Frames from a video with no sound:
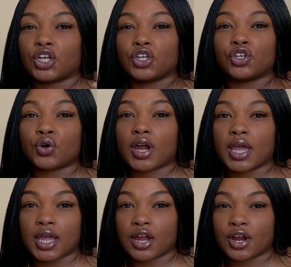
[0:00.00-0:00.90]
your
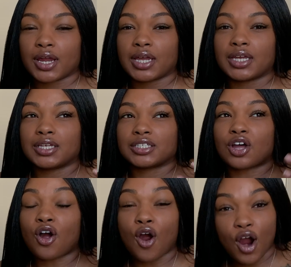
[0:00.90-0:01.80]
hair is
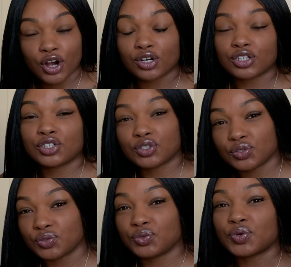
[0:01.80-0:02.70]
harder
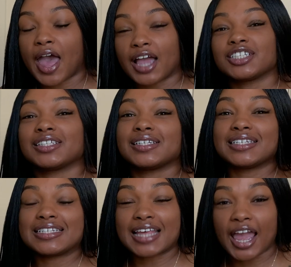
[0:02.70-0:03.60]
to actually
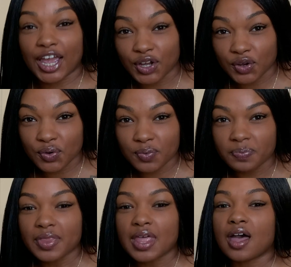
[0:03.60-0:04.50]
detangle.
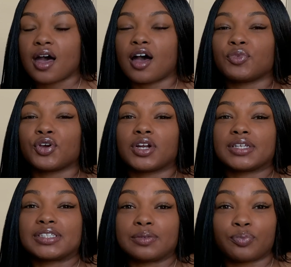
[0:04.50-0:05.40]
You're going to
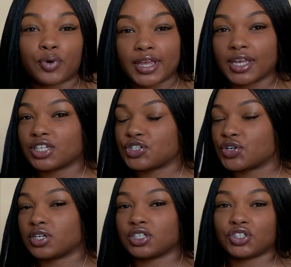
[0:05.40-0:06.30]
see breakage, you're
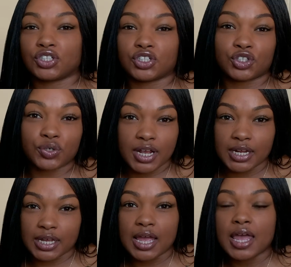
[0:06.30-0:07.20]
going to see
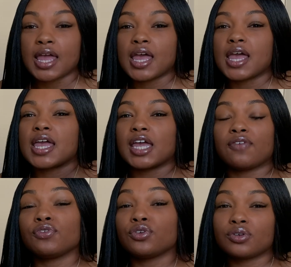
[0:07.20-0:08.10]
shredding.
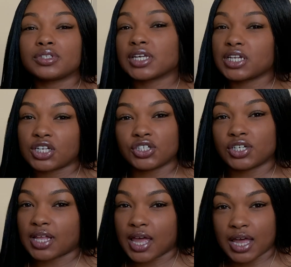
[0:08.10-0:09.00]
If you use a conditioner
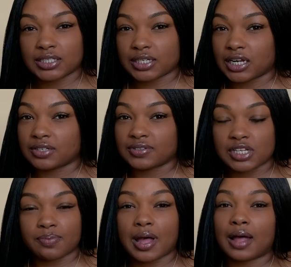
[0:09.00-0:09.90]
that has a lot of
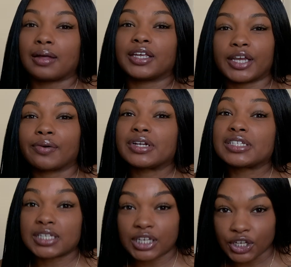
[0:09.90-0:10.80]
slip, I
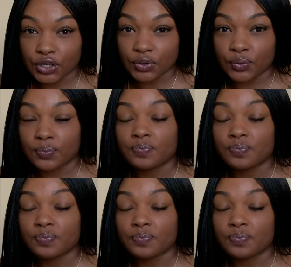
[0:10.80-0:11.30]
guarantee